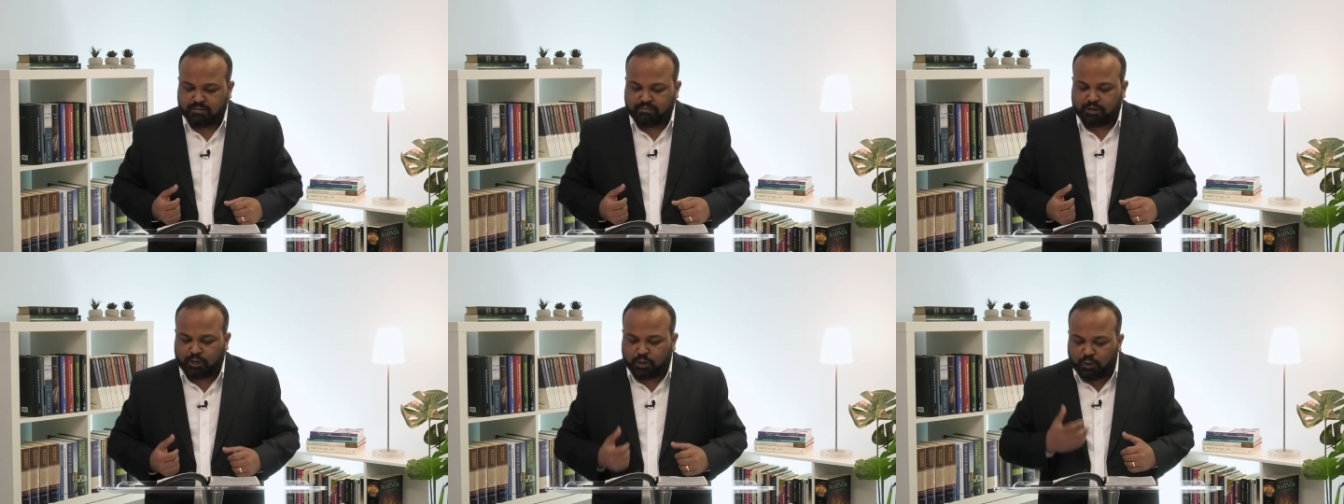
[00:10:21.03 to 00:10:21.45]

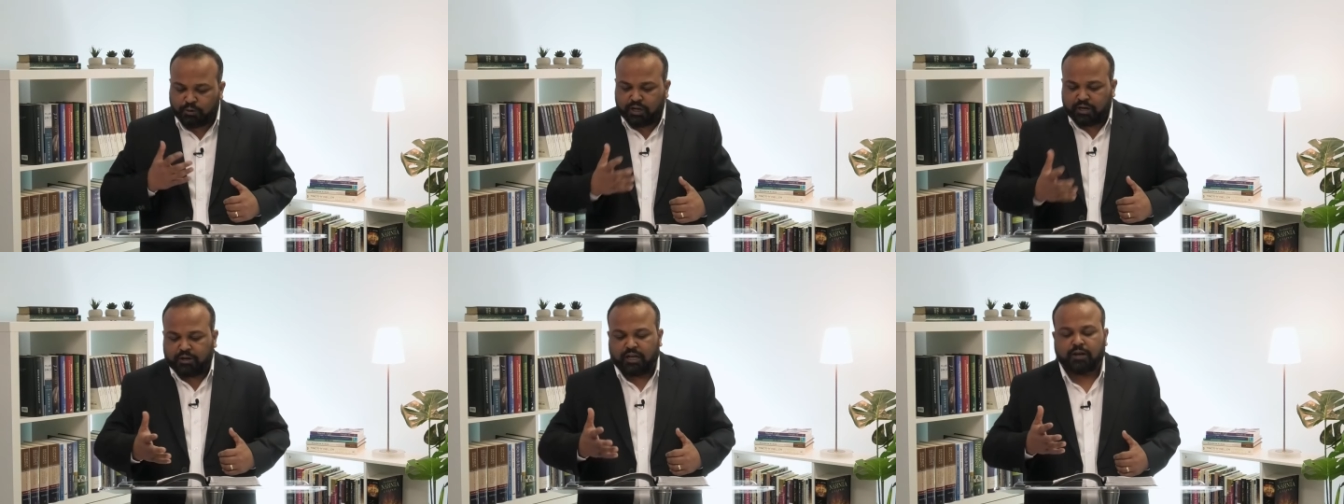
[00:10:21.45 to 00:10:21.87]
But
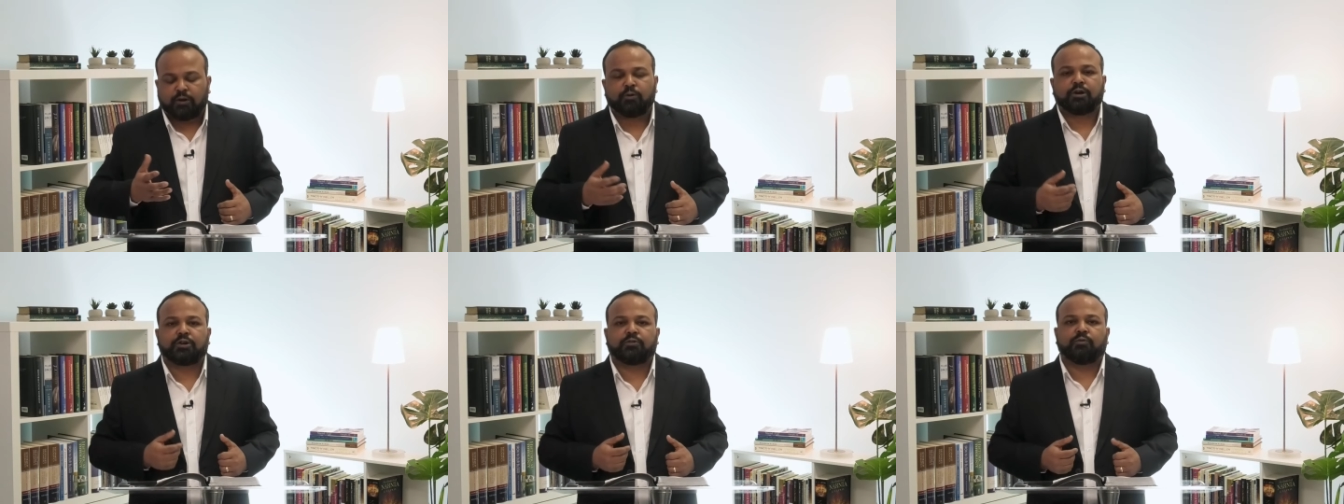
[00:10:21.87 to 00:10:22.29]
look at
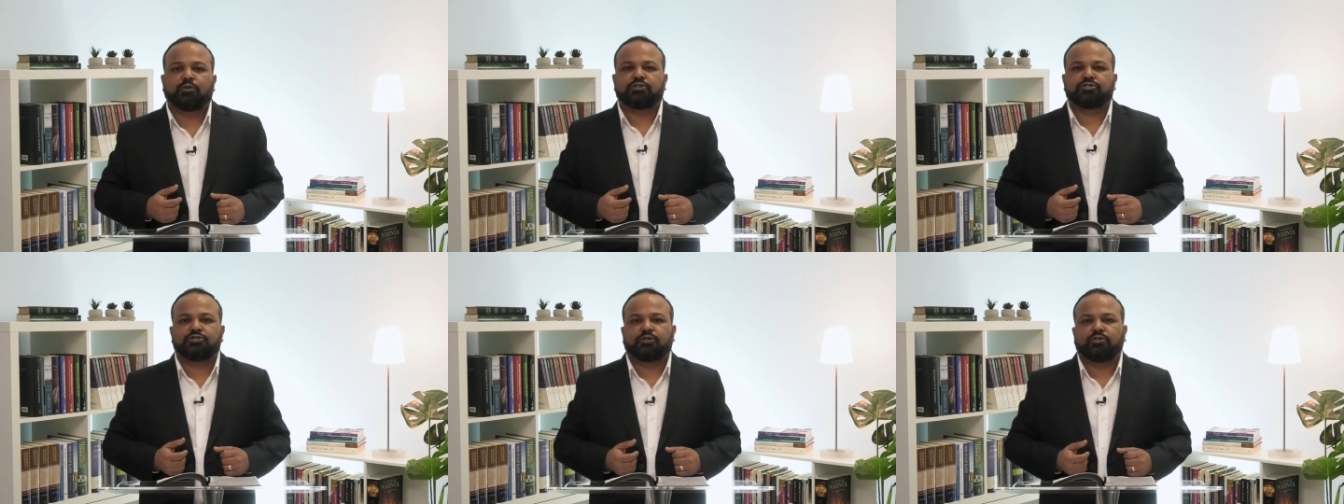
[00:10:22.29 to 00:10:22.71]
look at
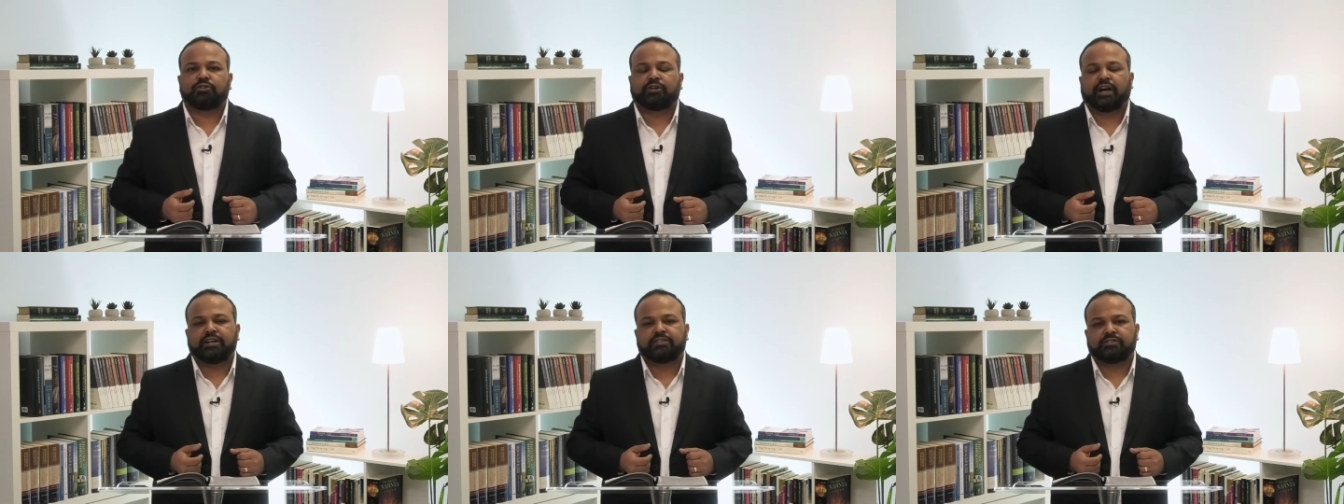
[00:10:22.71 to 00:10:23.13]
what John
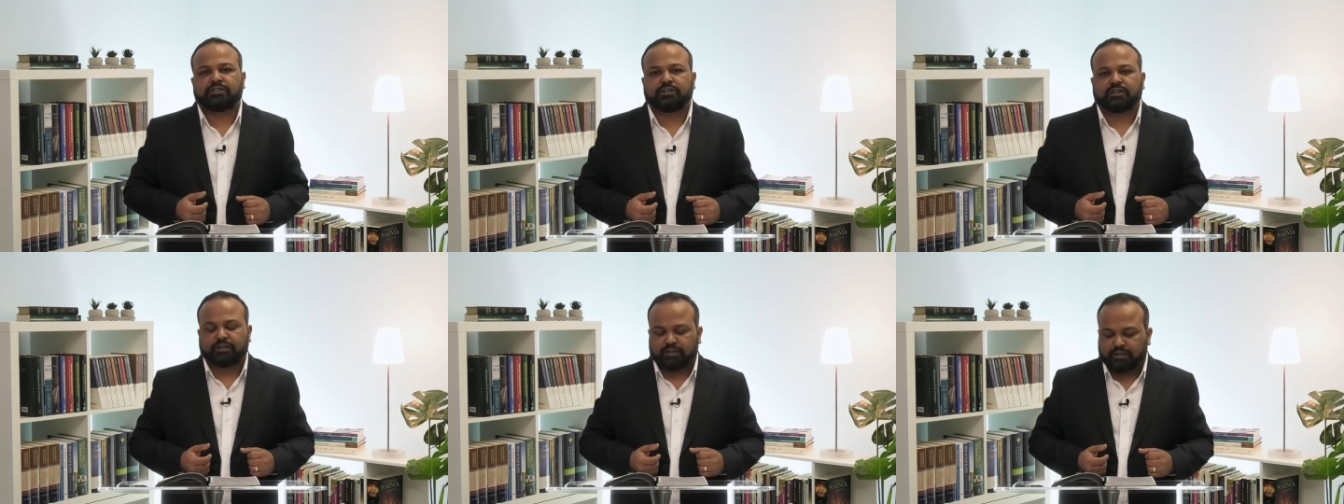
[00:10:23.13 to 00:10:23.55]
writes
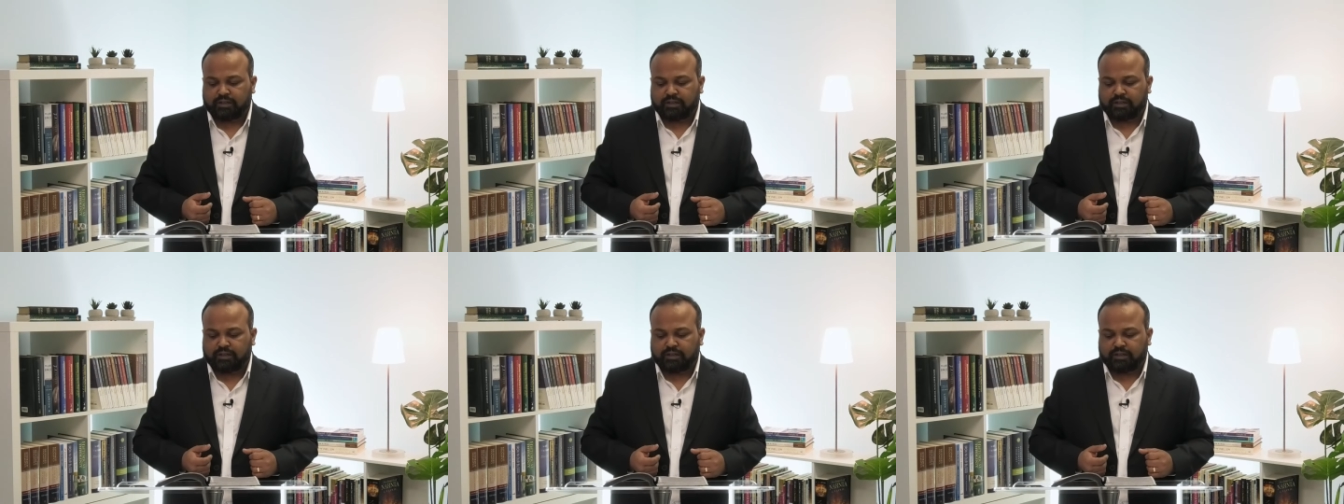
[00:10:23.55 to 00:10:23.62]
here.